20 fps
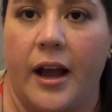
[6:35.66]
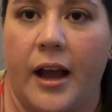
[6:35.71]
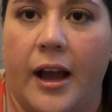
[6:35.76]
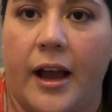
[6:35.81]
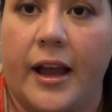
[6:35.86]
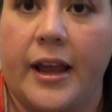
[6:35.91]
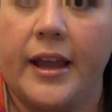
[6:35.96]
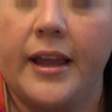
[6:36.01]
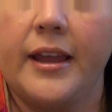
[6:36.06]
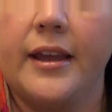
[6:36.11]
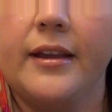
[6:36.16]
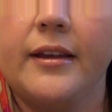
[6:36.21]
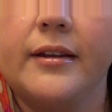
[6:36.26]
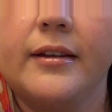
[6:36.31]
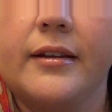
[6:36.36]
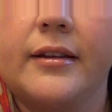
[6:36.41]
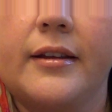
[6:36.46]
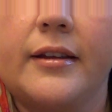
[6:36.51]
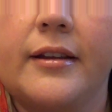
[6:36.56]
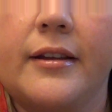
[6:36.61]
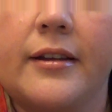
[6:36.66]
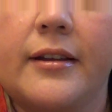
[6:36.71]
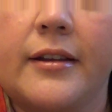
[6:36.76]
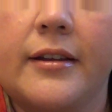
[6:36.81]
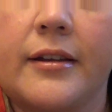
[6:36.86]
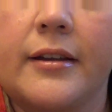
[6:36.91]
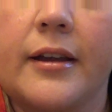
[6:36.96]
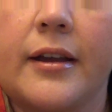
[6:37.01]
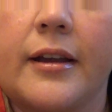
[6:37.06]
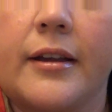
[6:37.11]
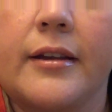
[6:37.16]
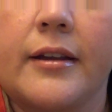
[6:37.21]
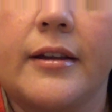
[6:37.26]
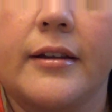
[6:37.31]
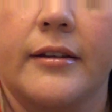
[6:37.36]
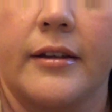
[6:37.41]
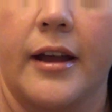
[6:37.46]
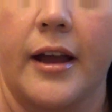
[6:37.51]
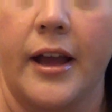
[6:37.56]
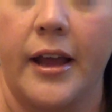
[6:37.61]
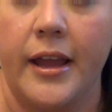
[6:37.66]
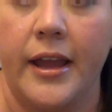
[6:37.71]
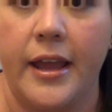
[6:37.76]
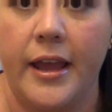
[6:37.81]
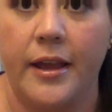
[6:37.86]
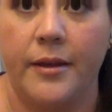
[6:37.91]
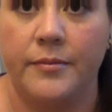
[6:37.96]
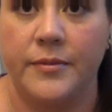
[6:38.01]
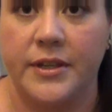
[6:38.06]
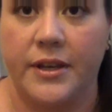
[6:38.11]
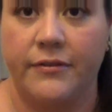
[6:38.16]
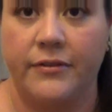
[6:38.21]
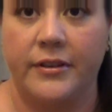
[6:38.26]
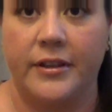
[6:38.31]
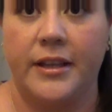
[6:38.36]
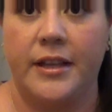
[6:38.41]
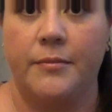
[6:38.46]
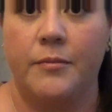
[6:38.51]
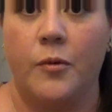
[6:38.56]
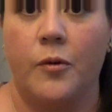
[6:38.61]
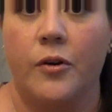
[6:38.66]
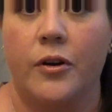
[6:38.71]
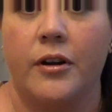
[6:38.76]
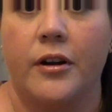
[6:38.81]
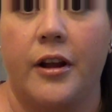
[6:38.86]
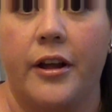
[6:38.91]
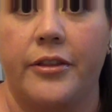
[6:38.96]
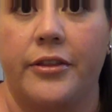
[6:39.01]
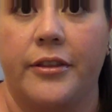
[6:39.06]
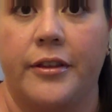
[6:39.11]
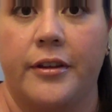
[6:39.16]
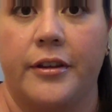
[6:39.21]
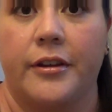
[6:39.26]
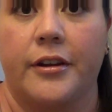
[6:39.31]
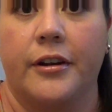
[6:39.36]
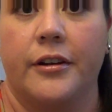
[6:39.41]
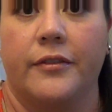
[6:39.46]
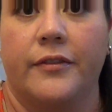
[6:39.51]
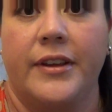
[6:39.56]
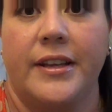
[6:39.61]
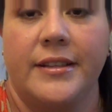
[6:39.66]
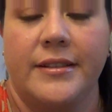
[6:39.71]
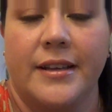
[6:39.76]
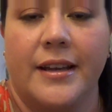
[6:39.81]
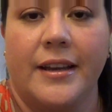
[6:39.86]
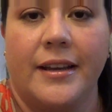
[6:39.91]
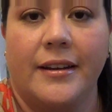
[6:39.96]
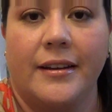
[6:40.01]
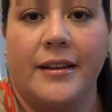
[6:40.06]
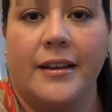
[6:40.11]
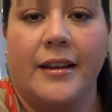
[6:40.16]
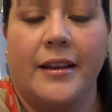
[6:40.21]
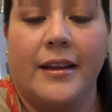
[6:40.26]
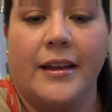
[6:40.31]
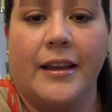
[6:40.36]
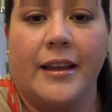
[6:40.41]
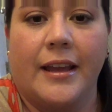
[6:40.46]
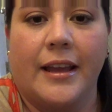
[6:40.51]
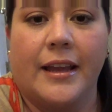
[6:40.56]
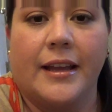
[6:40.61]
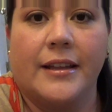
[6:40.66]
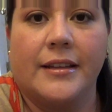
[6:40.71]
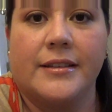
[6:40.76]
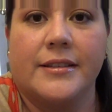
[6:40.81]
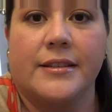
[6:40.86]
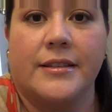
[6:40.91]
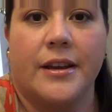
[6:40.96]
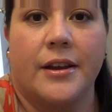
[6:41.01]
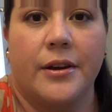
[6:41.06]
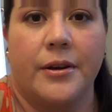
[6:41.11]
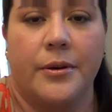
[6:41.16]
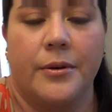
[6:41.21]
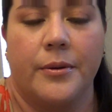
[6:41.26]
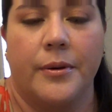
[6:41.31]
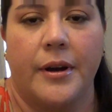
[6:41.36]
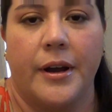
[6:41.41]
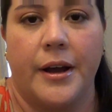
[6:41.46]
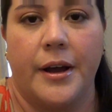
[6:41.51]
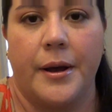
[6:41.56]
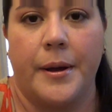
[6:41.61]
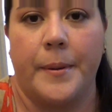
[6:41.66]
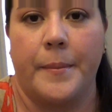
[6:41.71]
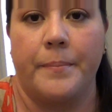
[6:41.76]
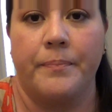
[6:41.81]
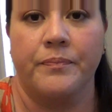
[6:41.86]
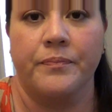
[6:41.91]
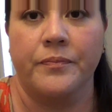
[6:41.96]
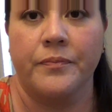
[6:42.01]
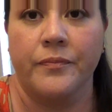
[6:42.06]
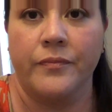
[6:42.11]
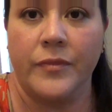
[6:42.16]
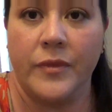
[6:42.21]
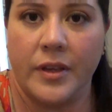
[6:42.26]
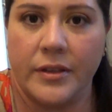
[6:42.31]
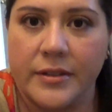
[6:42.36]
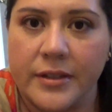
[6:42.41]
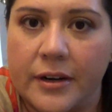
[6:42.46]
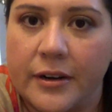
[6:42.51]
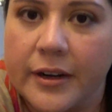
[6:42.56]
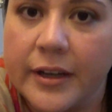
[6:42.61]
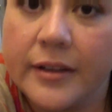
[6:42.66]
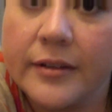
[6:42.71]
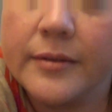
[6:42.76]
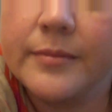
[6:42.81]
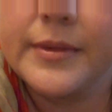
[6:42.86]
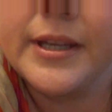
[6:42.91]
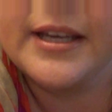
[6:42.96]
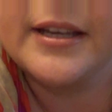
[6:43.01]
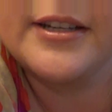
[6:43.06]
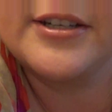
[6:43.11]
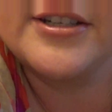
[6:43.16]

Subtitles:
I am definitely more on the curvy side, and so sorry, let me